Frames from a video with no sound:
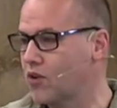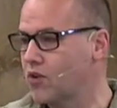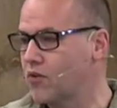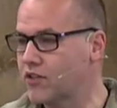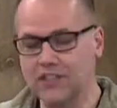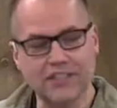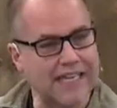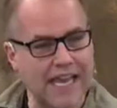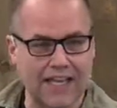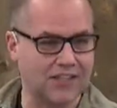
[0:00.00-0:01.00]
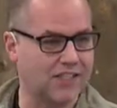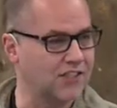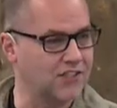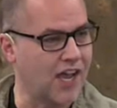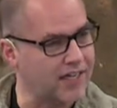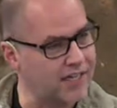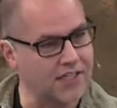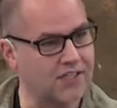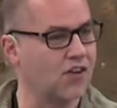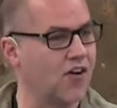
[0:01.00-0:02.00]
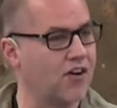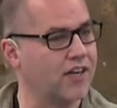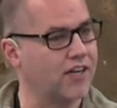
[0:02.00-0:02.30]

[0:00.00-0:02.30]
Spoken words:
We don't just cast it aside and discard it